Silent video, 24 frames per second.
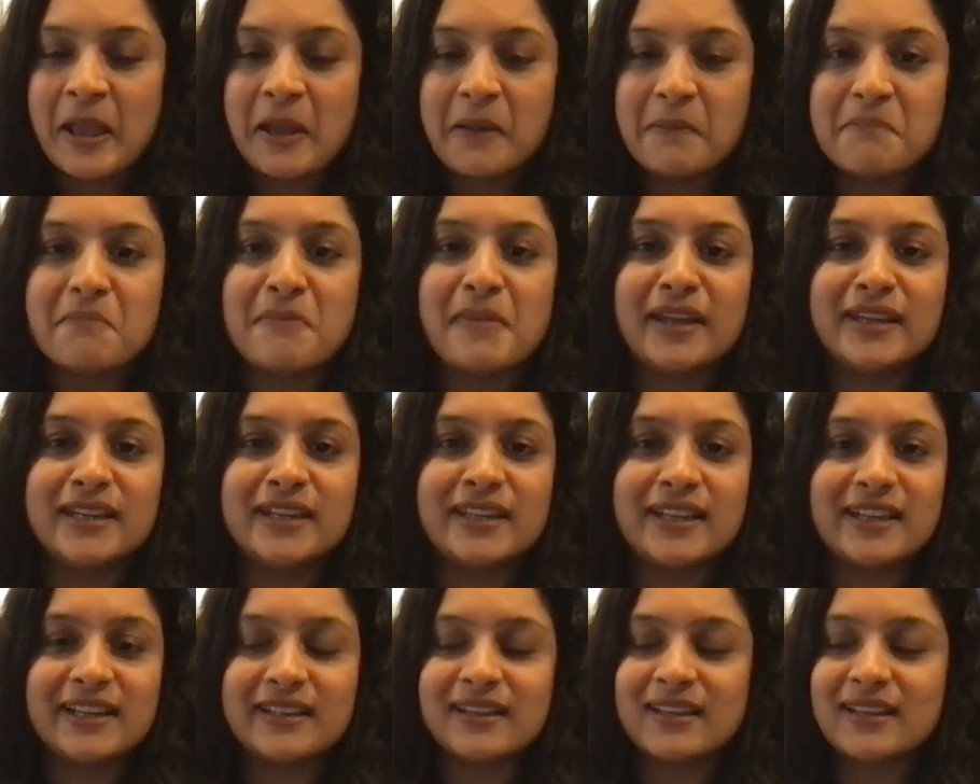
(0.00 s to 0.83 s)

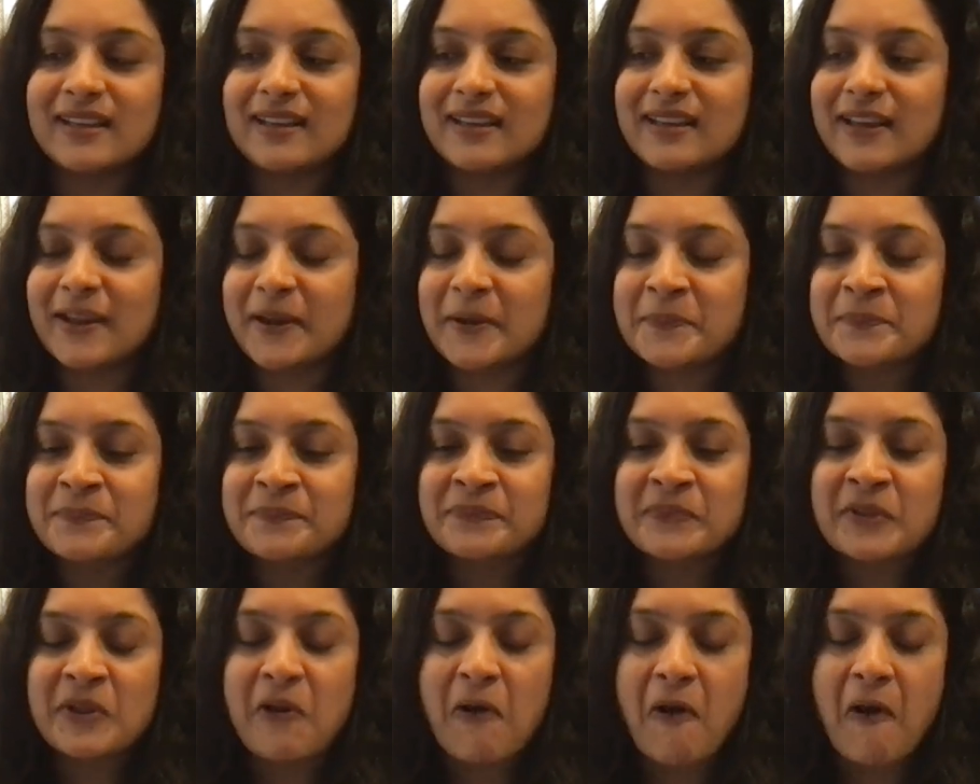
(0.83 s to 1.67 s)
meditating
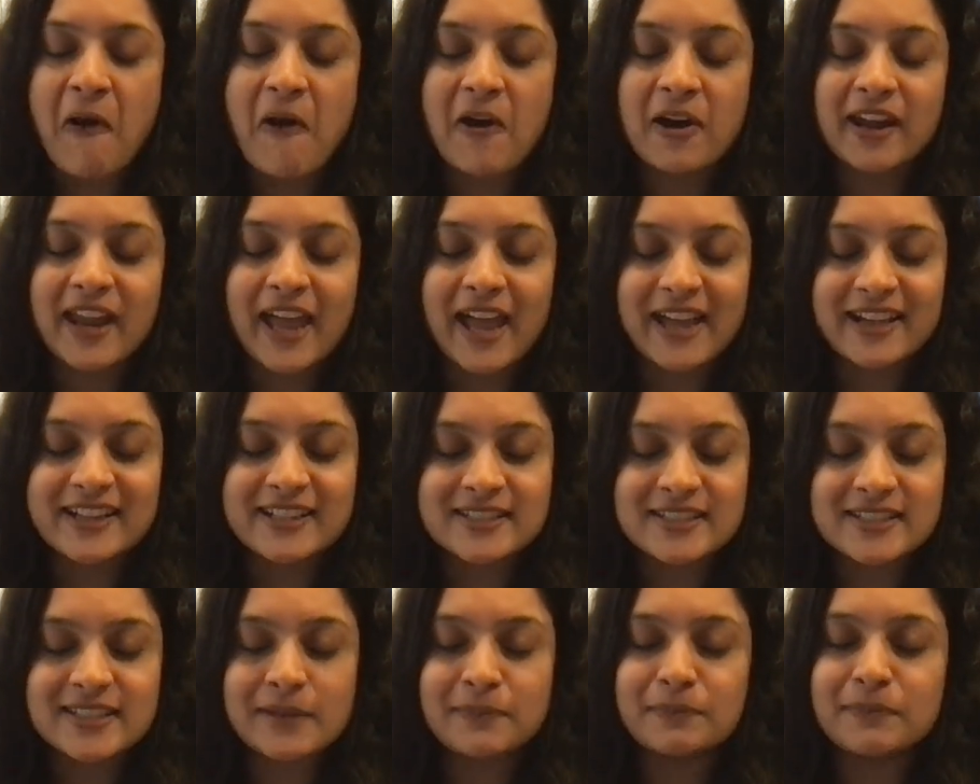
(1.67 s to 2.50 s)
or
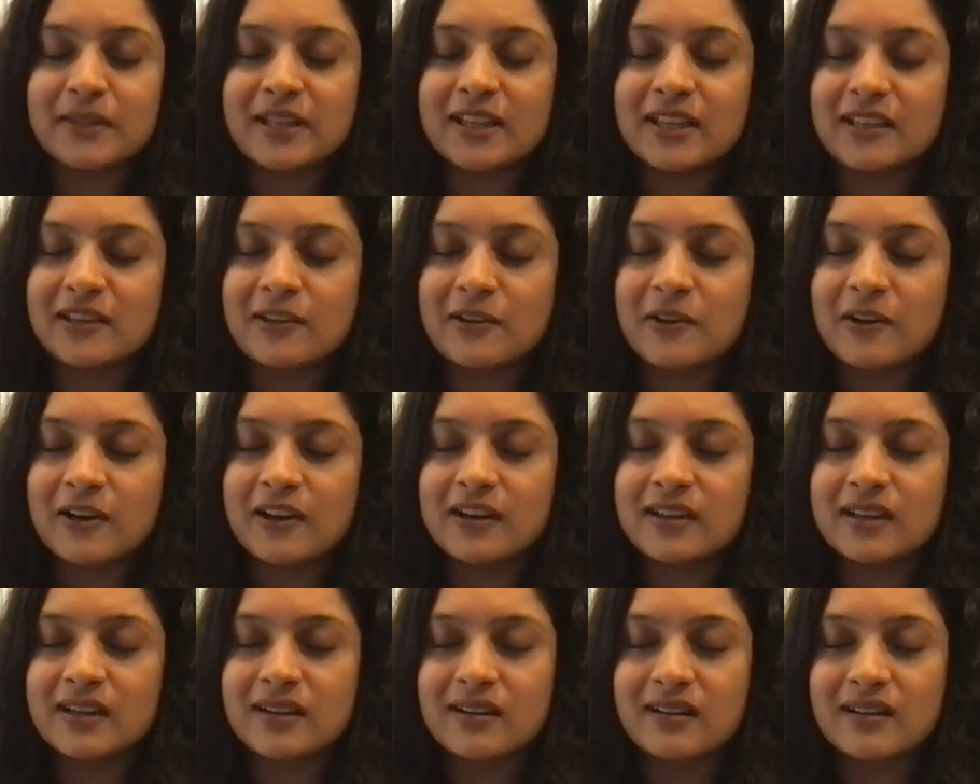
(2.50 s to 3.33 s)
accepting
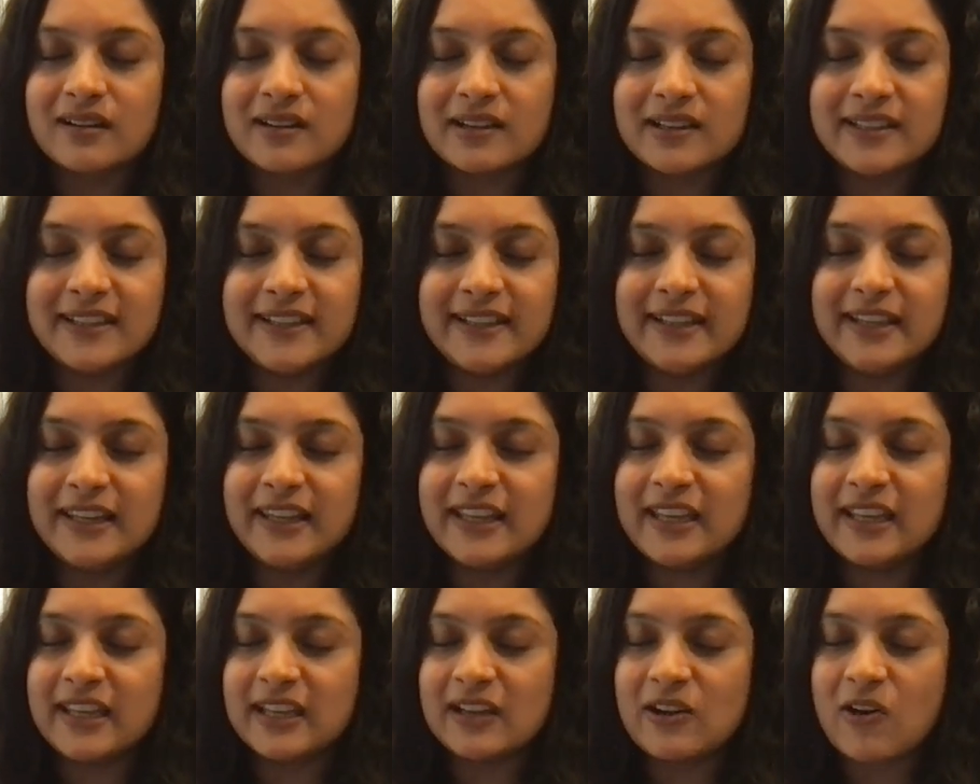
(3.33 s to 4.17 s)
your
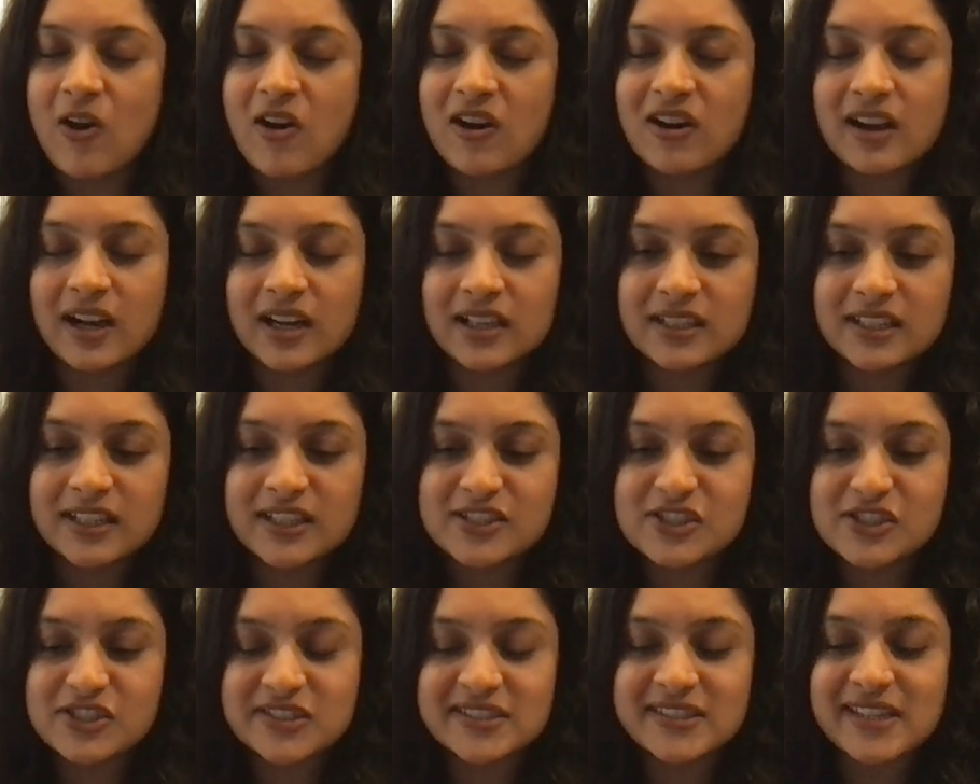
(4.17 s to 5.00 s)
healing,
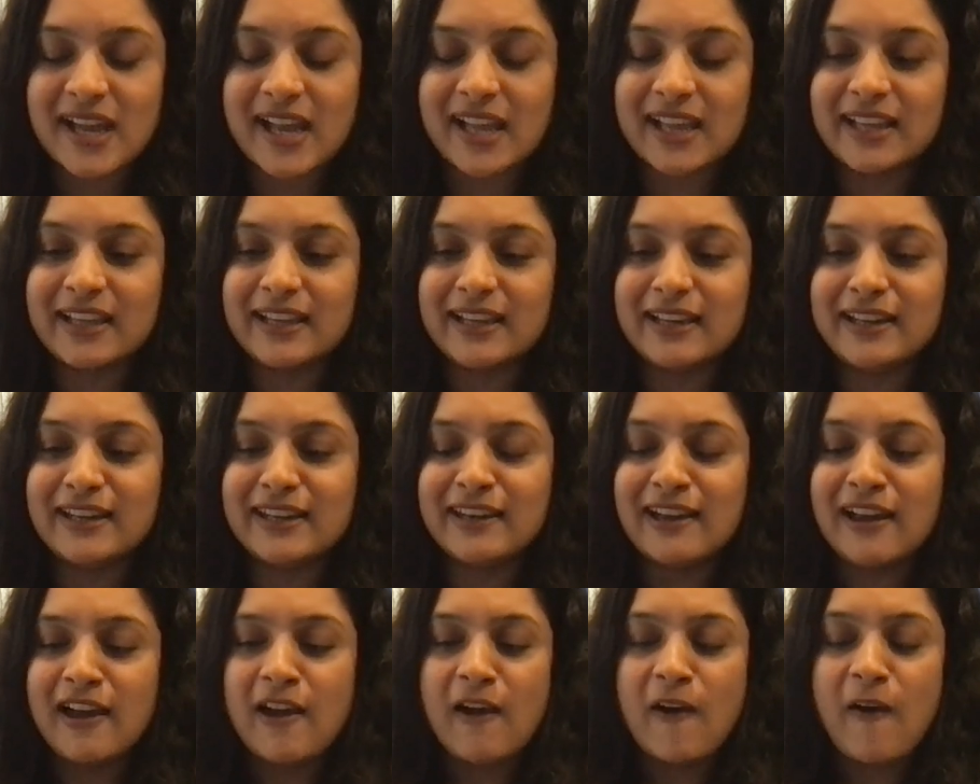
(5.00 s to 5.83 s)
occultish
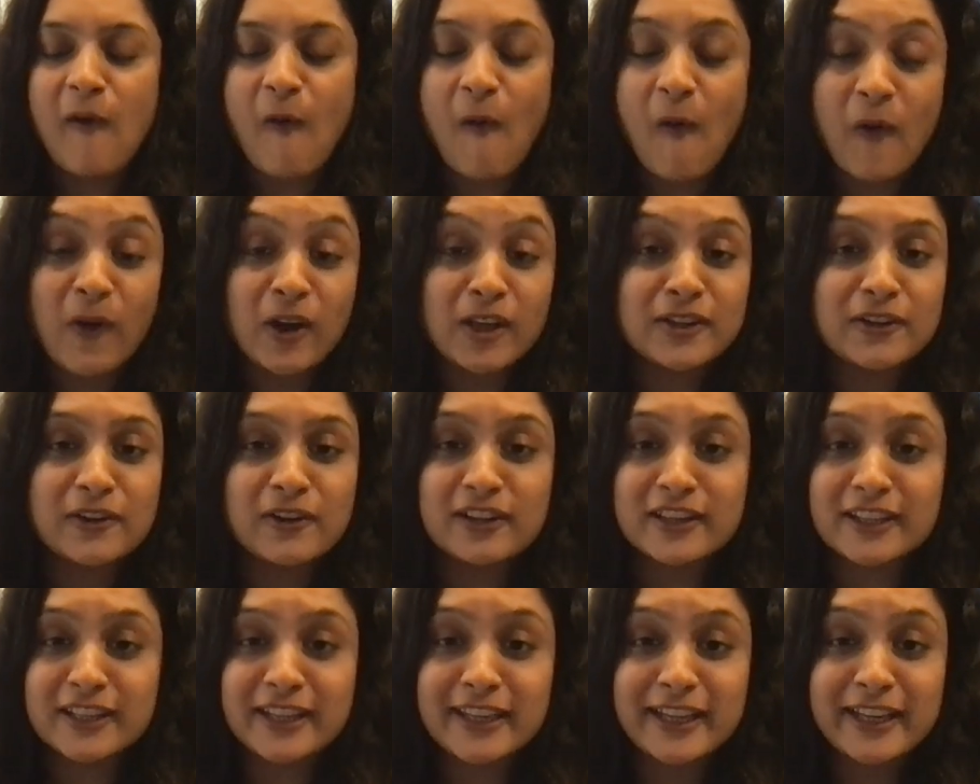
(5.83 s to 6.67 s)
side, or
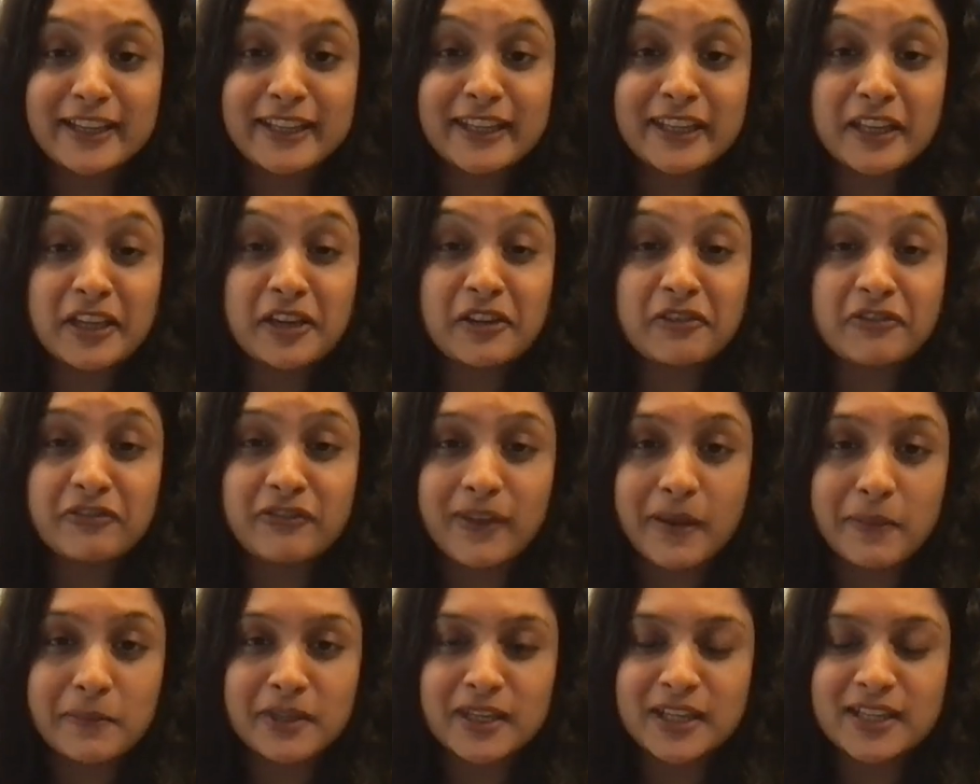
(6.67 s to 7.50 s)
your creative,
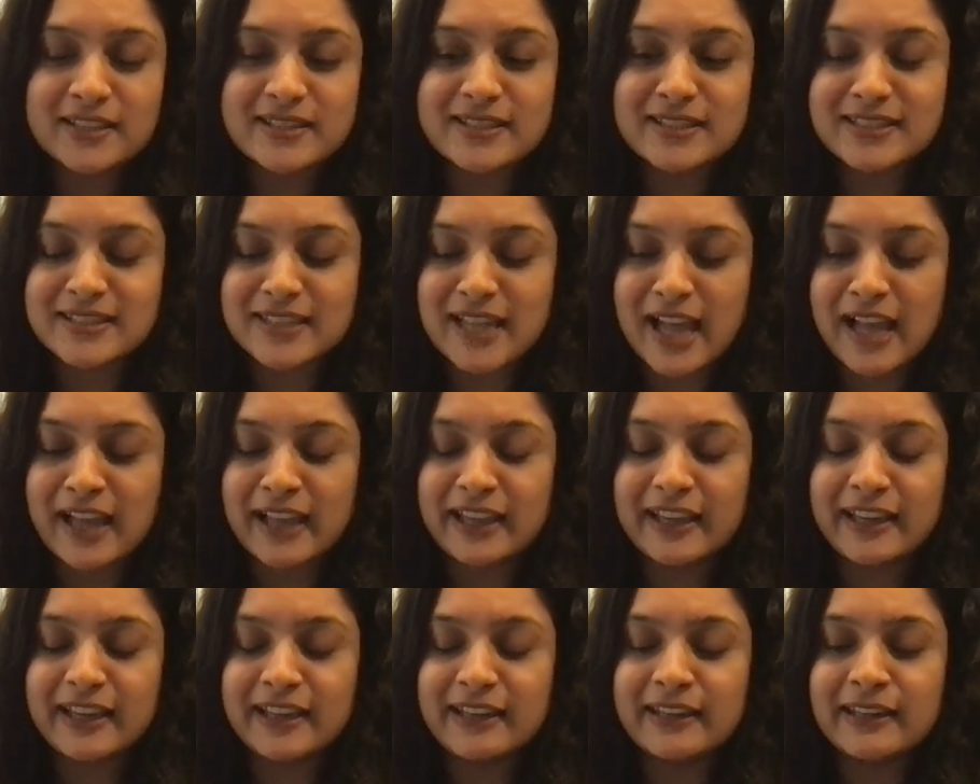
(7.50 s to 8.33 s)
feminine
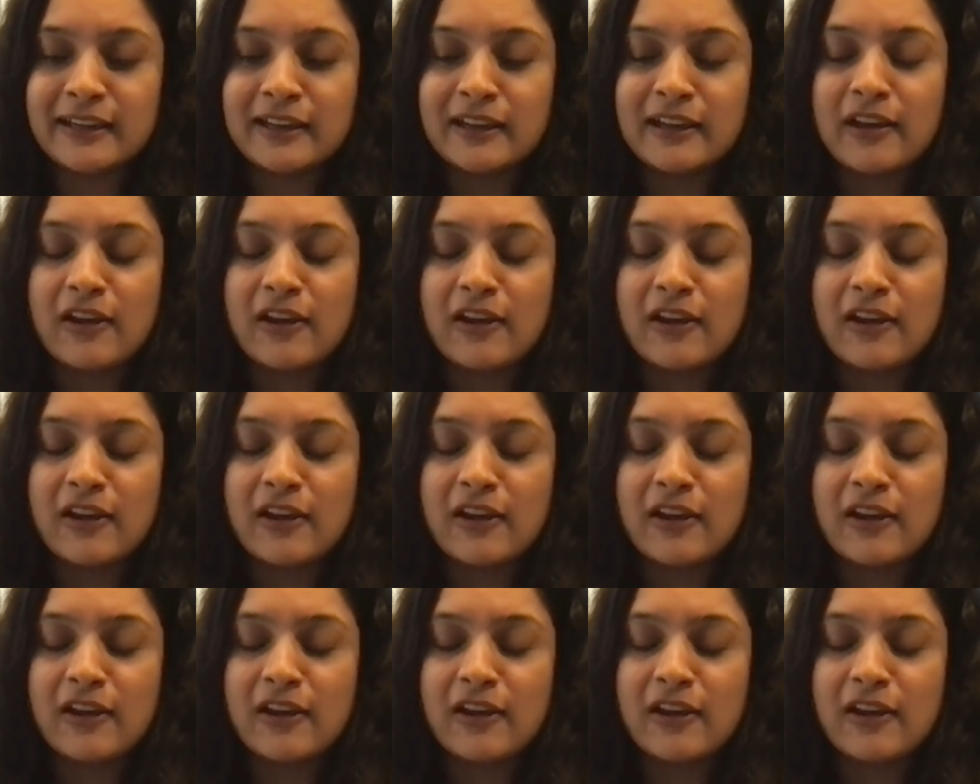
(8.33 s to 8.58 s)
side,